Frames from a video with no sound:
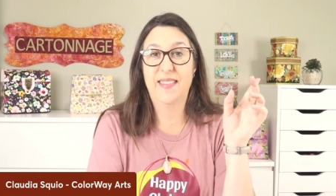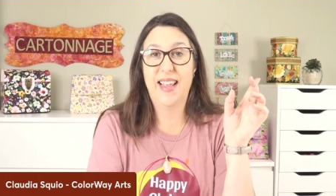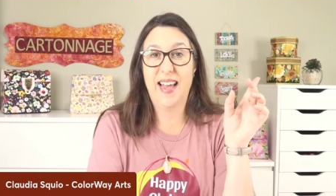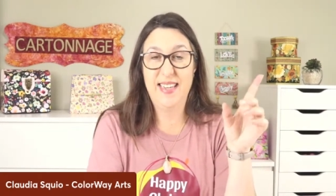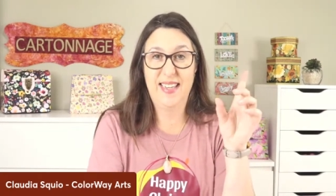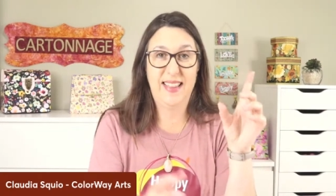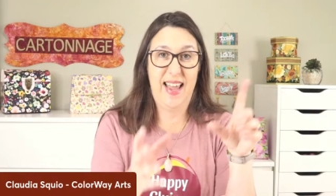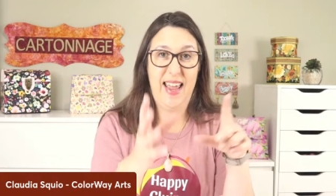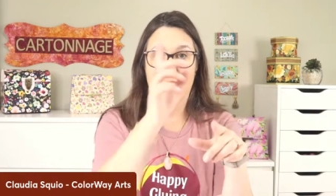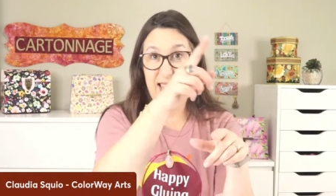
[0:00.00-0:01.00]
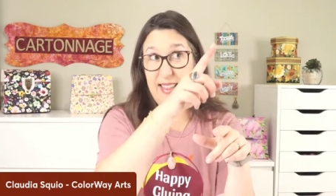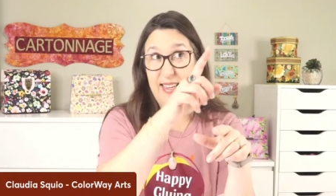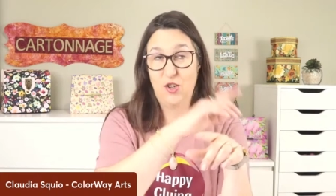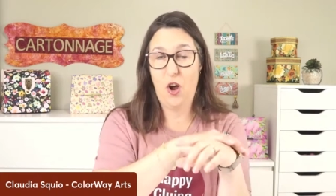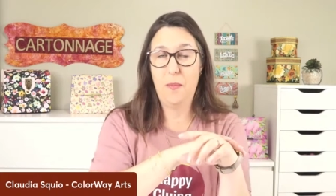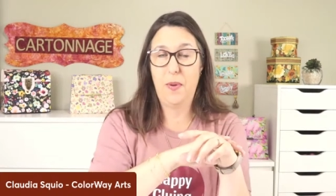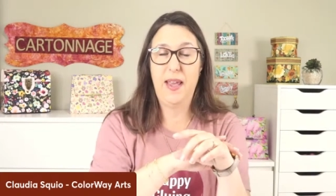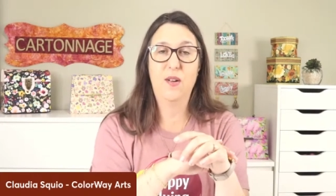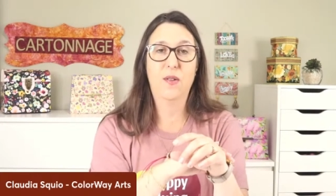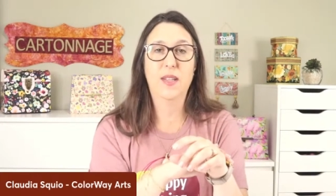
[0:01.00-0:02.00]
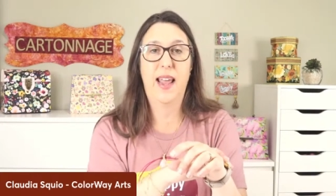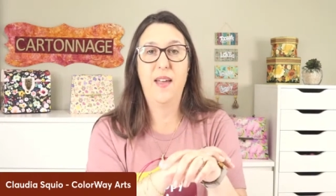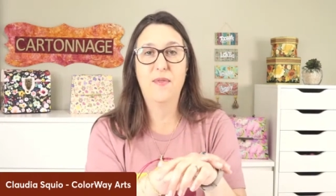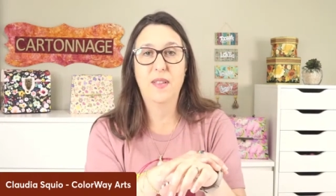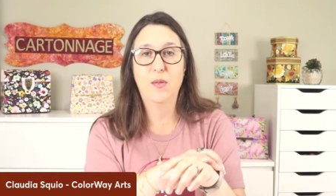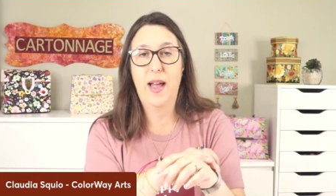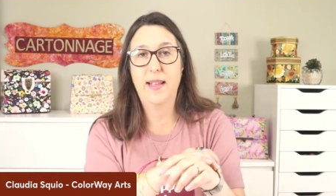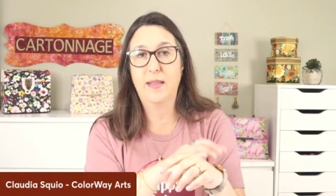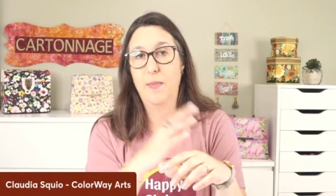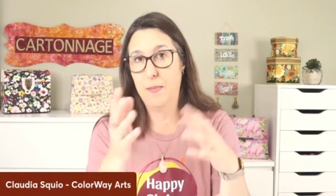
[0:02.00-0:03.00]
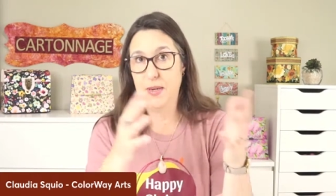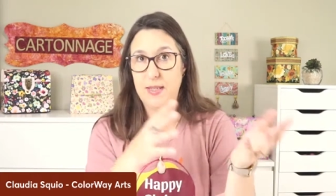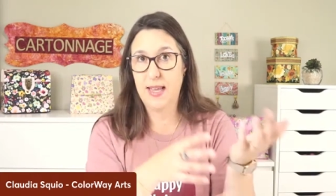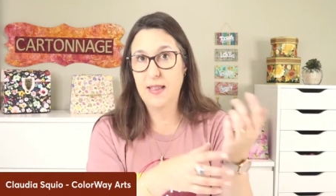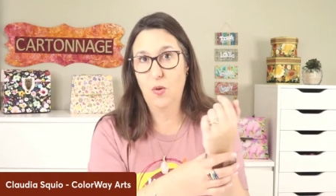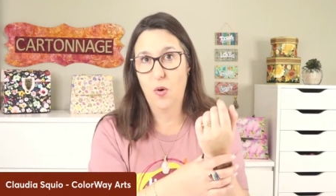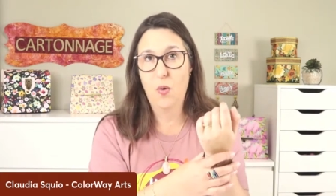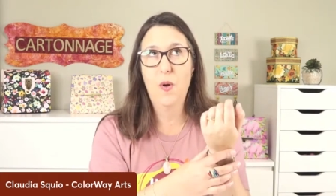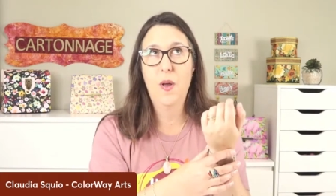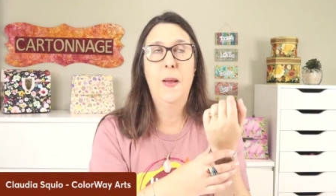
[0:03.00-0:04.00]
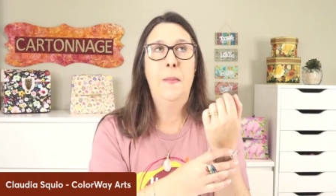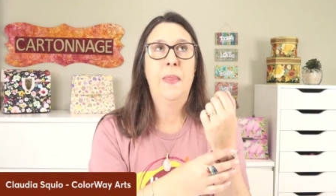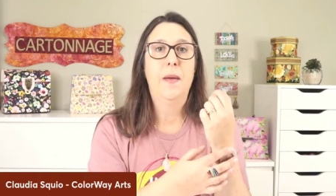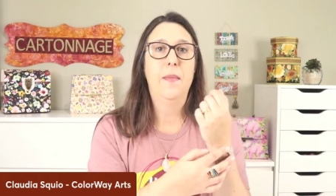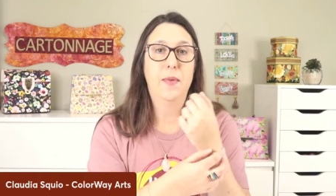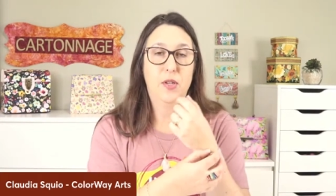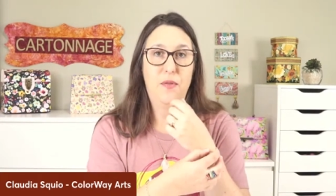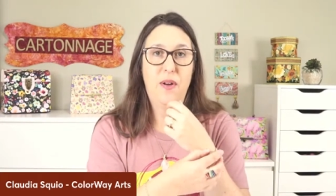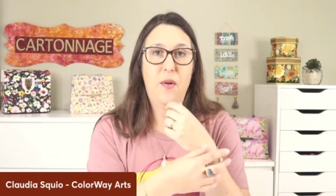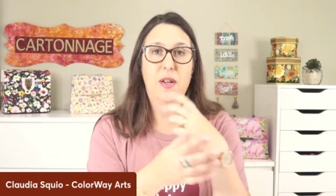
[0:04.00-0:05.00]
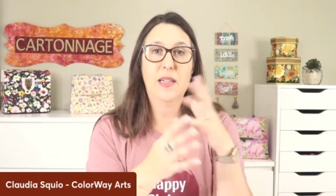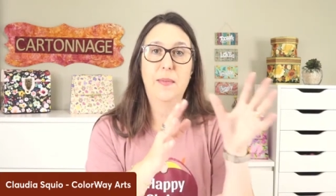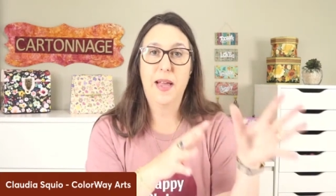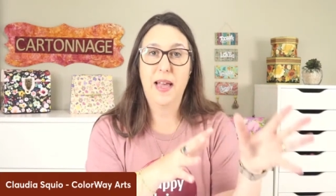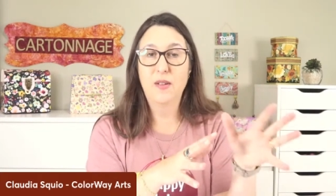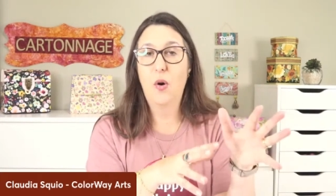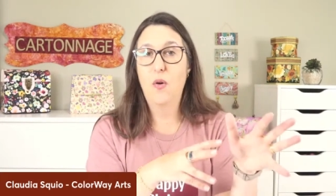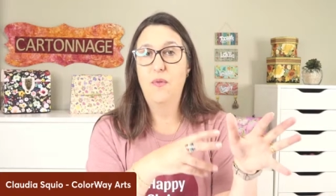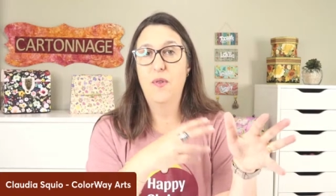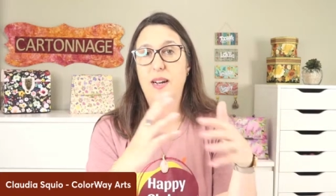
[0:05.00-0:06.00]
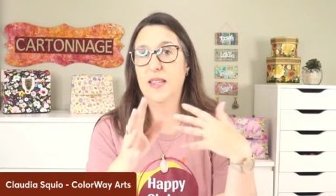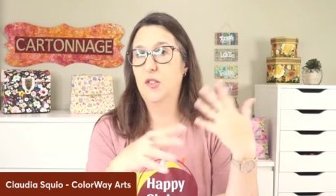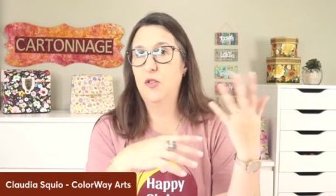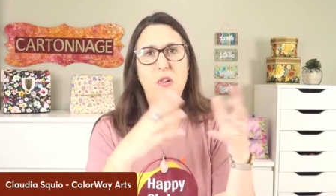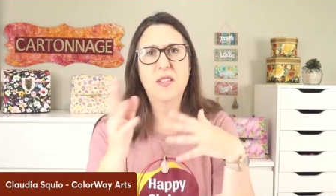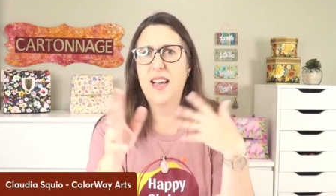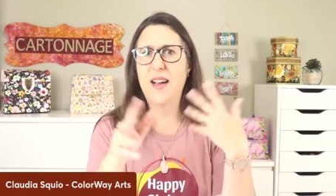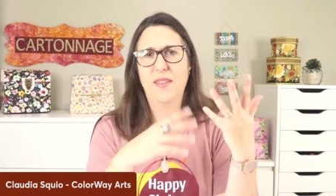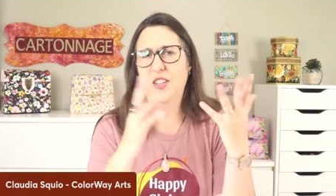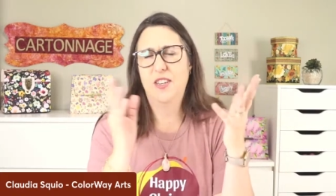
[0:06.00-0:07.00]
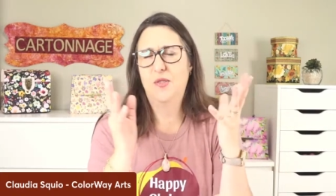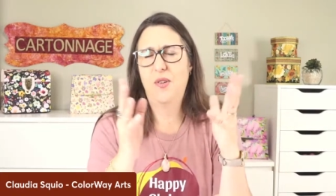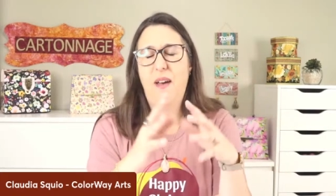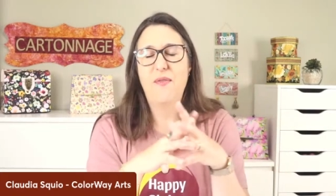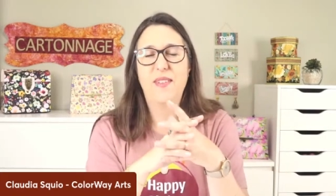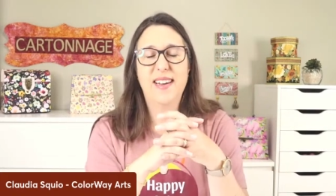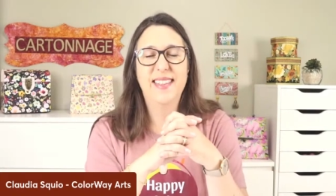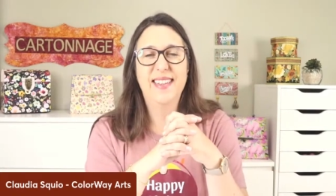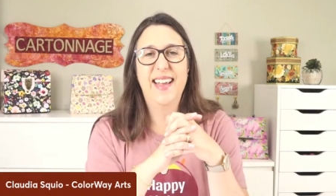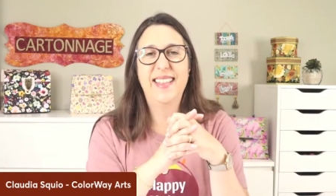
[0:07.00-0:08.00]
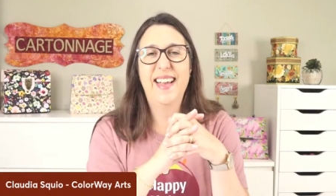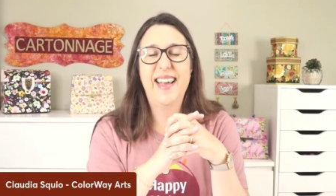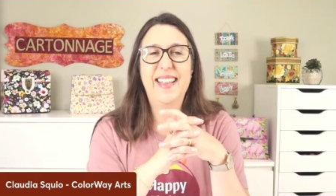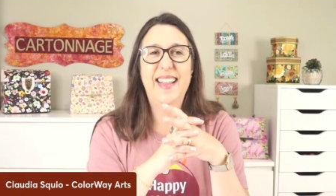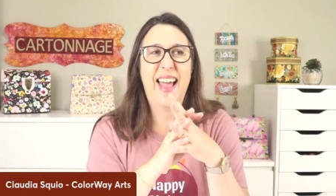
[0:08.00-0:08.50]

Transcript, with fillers: That is a day in the shop here in Grand Haven where members can go members of our club can go for us to do something just to have fun and then